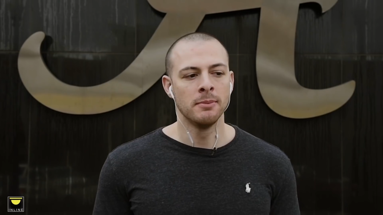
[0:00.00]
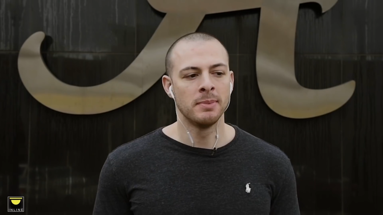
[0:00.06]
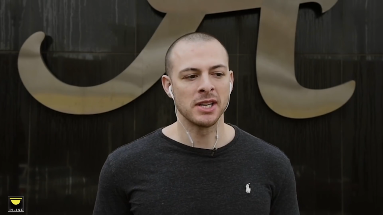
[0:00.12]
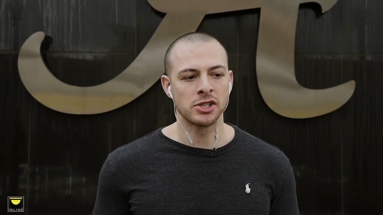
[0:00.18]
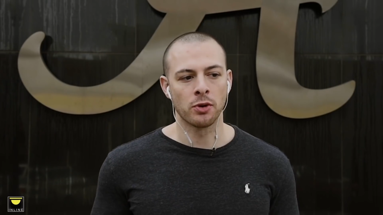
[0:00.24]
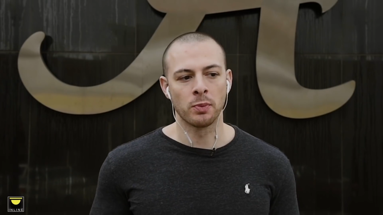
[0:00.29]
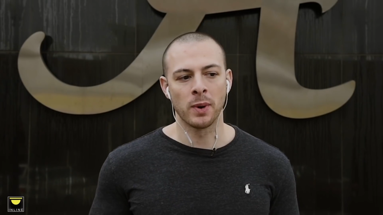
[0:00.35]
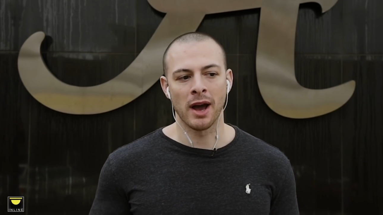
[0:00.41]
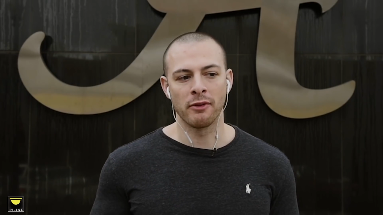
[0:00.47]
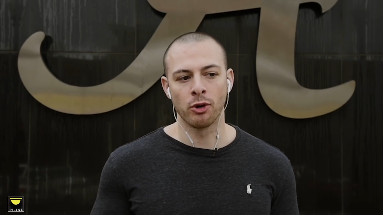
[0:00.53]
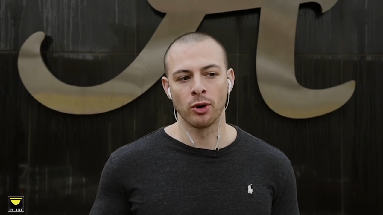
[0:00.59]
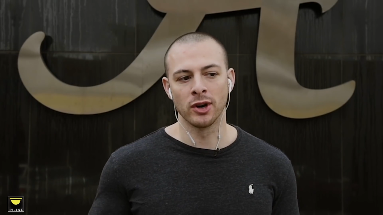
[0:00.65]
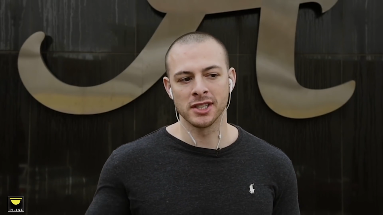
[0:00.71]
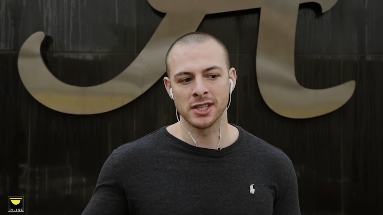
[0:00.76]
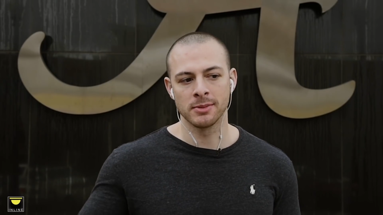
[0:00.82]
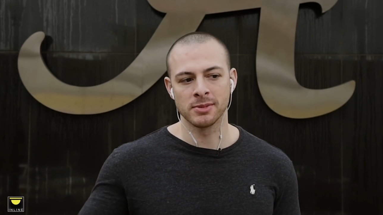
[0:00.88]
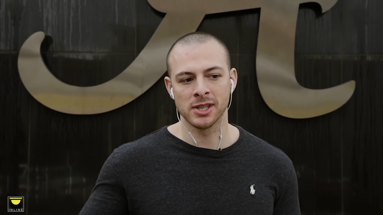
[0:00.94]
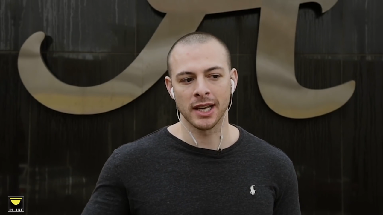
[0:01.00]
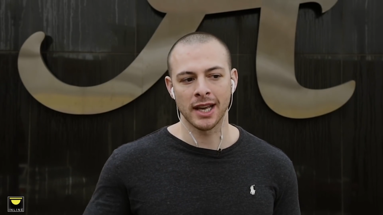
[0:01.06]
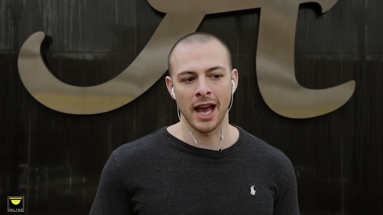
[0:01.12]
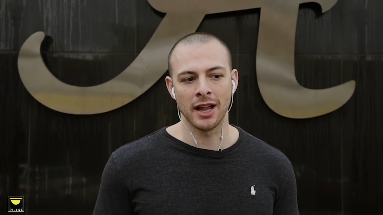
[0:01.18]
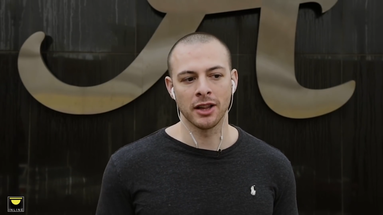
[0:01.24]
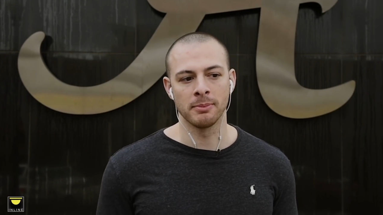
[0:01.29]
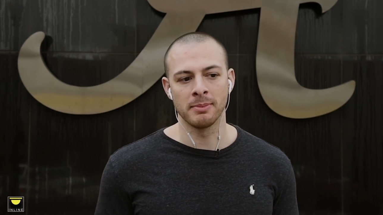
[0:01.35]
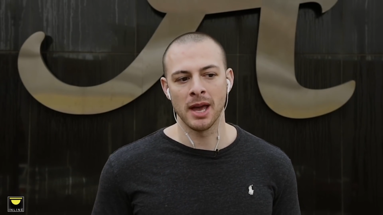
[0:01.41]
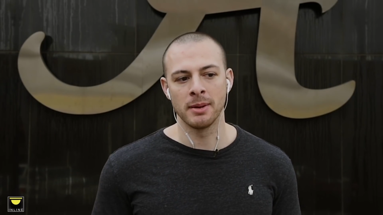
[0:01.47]
based on what I've heard, it seems like
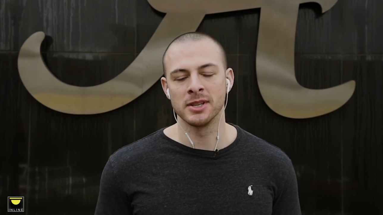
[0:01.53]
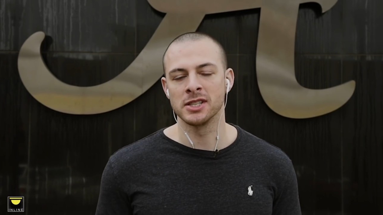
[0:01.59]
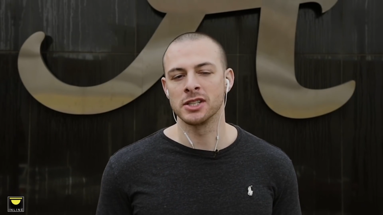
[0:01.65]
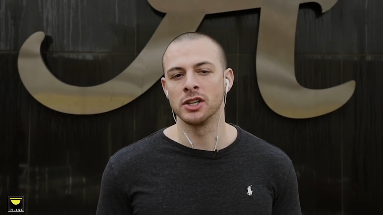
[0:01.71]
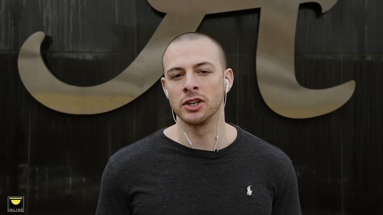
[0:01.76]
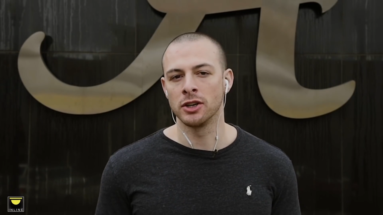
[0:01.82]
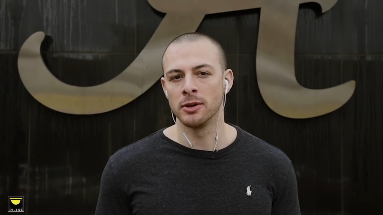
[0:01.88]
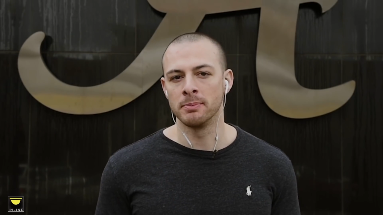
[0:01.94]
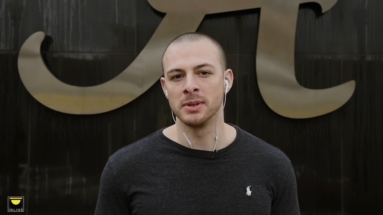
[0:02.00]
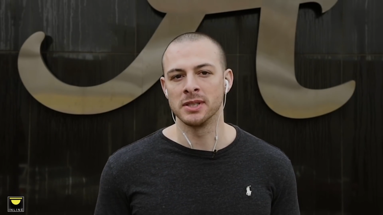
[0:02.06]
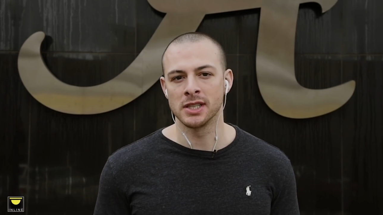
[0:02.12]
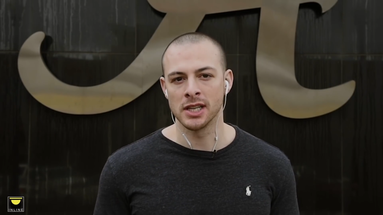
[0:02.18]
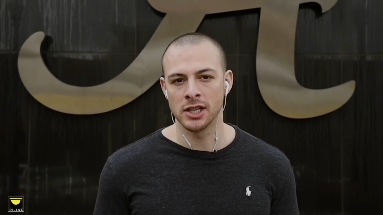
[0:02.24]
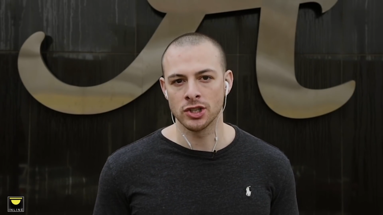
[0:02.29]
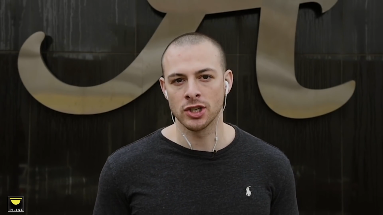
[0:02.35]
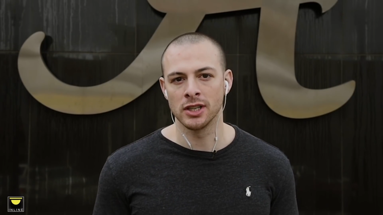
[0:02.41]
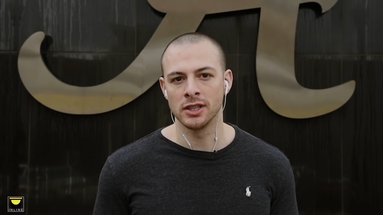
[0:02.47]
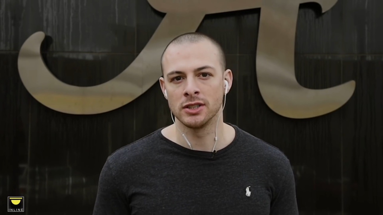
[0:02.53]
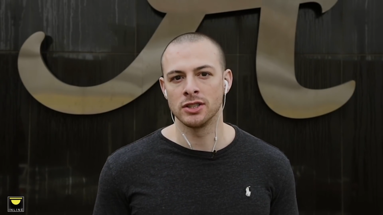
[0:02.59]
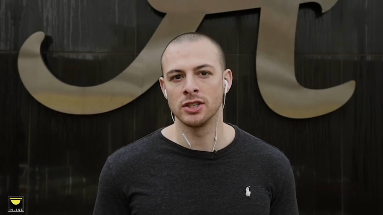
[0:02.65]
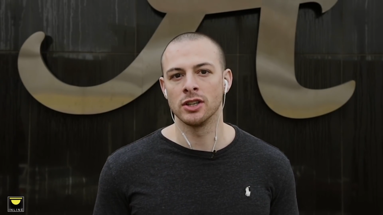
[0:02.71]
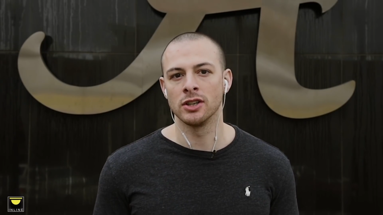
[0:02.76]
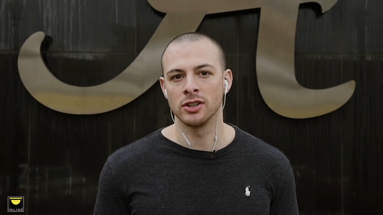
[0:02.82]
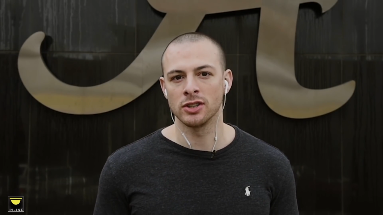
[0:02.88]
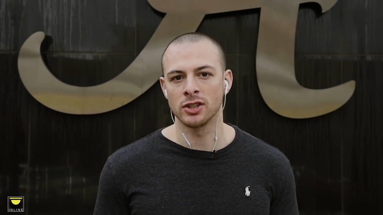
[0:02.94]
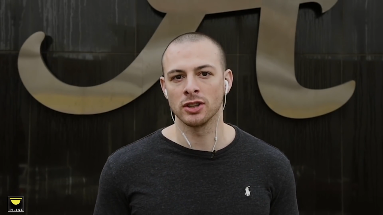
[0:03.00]
Alabama is in a good position
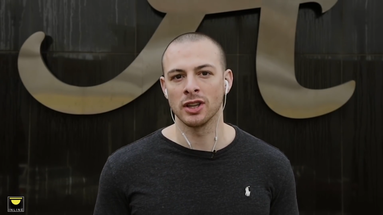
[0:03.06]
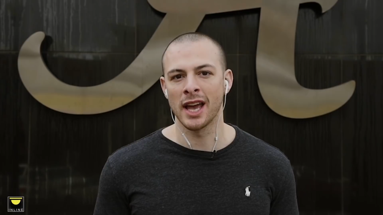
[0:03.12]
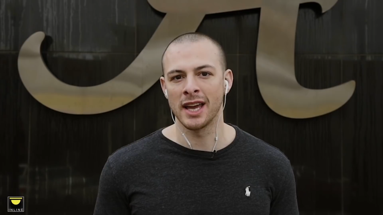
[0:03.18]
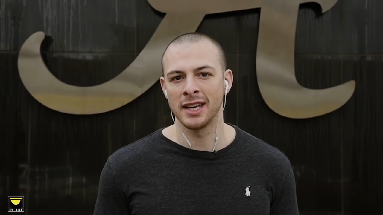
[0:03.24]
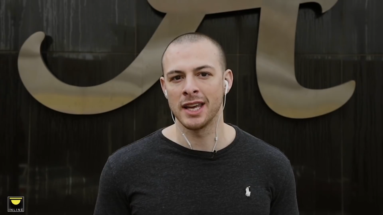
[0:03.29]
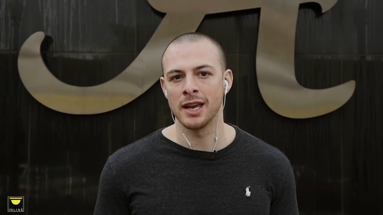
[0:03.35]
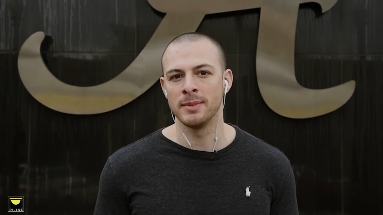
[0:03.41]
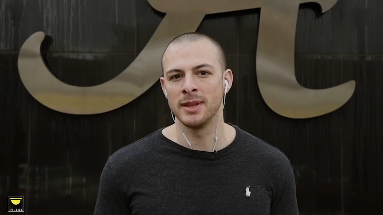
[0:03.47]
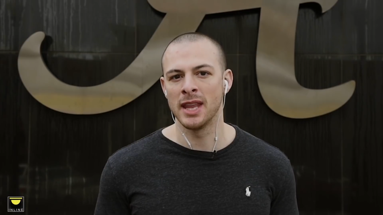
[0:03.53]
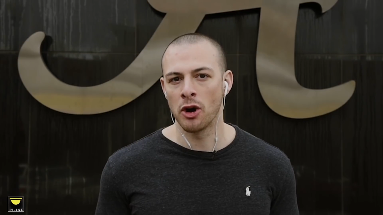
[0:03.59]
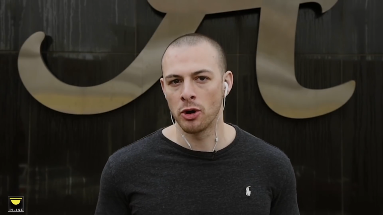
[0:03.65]
to, to land him.